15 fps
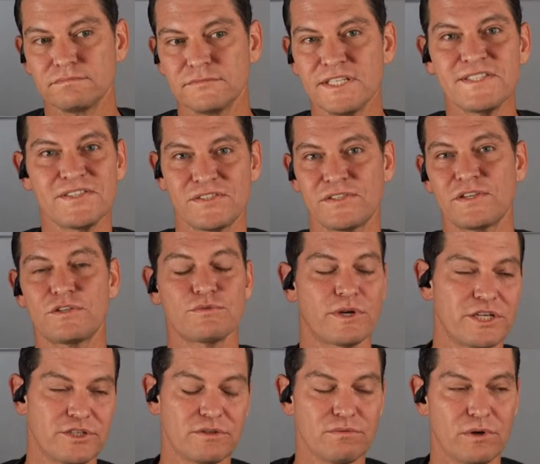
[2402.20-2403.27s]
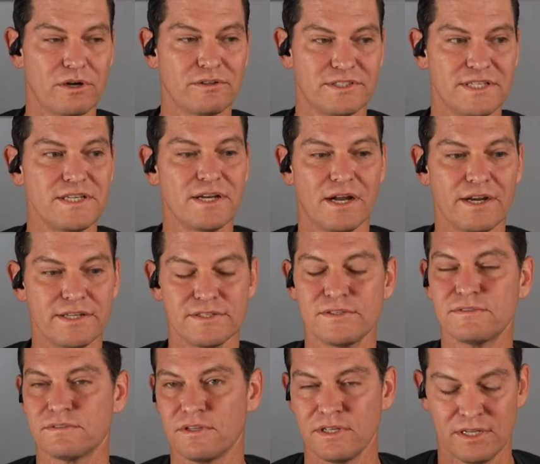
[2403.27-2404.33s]
this is a situation where Deion
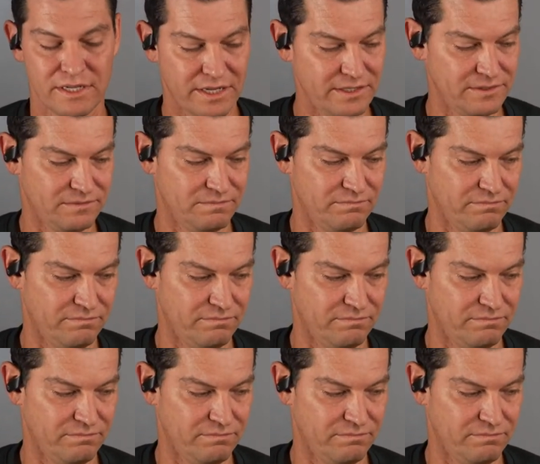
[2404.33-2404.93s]
has